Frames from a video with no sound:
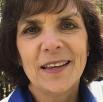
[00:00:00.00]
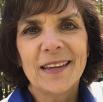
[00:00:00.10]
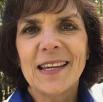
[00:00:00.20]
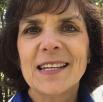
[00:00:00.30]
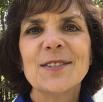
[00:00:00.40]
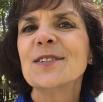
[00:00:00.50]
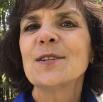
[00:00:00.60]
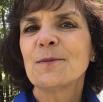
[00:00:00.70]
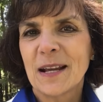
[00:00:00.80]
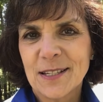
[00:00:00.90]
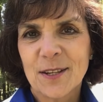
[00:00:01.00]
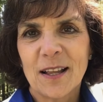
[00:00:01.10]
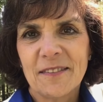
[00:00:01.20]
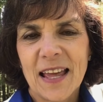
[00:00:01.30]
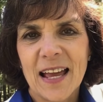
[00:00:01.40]
He doesn't erase
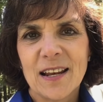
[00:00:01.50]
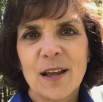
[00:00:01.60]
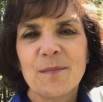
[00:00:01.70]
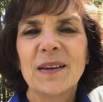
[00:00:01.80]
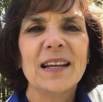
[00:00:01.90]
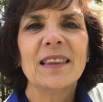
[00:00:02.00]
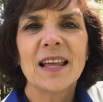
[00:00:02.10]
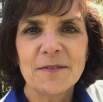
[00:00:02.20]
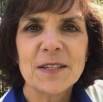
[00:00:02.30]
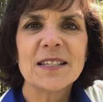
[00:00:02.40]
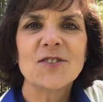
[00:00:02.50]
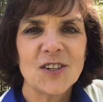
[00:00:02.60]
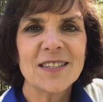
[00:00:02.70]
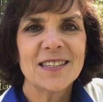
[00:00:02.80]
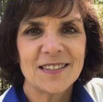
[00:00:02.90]
all of that, but He loves us
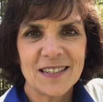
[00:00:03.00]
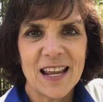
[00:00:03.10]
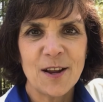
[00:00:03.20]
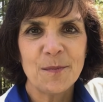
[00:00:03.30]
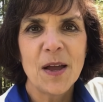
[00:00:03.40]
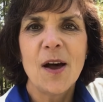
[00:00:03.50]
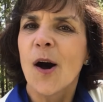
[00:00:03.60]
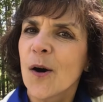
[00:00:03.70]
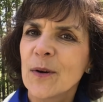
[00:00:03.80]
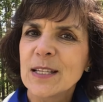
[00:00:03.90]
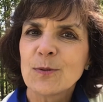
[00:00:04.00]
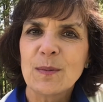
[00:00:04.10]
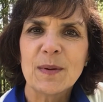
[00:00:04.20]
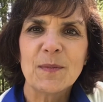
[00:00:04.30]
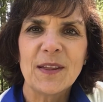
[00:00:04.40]
just the same. Always
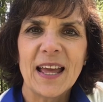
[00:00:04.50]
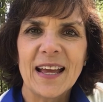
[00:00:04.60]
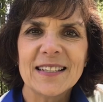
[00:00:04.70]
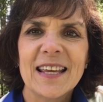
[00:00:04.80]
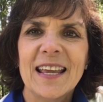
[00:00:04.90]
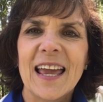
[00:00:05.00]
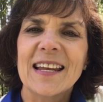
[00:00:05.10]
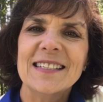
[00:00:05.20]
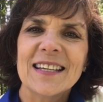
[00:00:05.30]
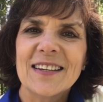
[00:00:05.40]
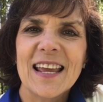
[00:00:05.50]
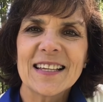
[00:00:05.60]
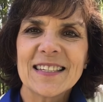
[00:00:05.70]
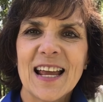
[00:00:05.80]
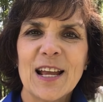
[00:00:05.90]
remember that. And until
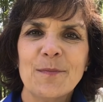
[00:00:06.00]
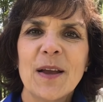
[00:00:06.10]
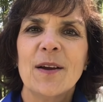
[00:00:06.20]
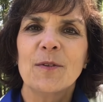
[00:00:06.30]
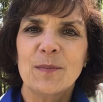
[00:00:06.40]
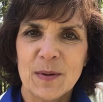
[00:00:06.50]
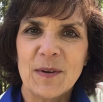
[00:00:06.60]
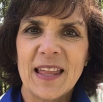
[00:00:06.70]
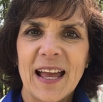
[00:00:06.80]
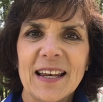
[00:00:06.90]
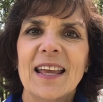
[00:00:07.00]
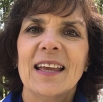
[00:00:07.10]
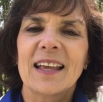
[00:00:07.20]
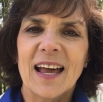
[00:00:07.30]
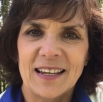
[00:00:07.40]
next time, remember that
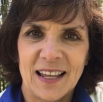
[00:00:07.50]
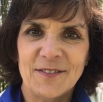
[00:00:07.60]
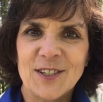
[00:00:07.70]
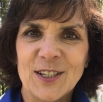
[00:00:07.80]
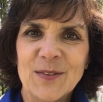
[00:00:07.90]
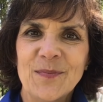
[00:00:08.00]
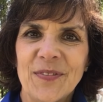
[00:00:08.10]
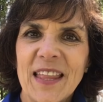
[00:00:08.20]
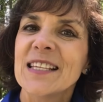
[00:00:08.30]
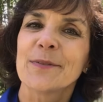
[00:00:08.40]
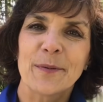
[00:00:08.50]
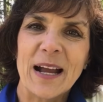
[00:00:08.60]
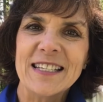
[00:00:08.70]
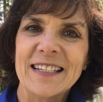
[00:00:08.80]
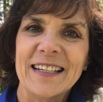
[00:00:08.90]
God loves you. Thanks for
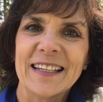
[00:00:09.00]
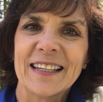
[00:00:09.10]
watching.